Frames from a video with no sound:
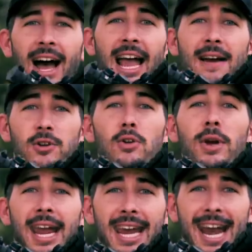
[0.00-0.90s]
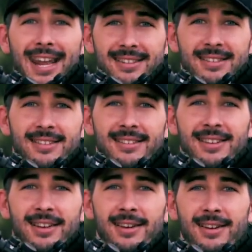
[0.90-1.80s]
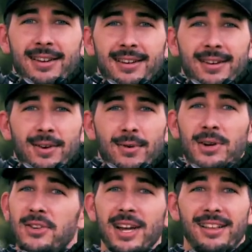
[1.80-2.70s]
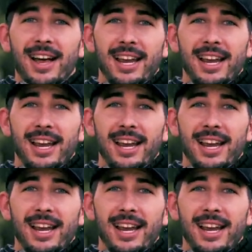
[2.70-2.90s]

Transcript: I have two Can Cannons. What's there not to